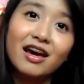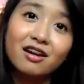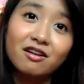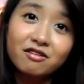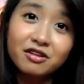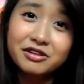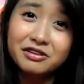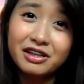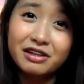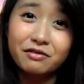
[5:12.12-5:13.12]
And of course
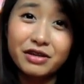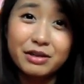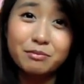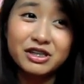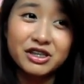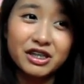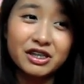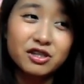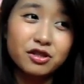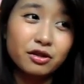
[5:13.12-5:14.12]
you need a weighing
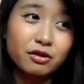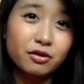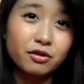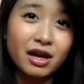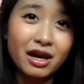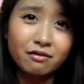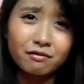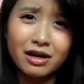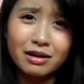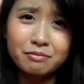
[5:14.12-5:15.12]
machine, so if you don't
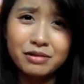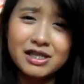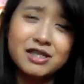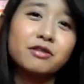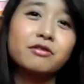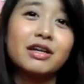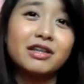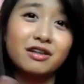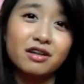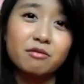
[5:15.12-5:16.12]
have one, please go
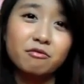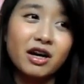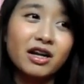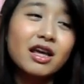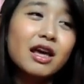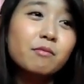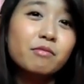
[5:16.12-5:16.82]
and grab one,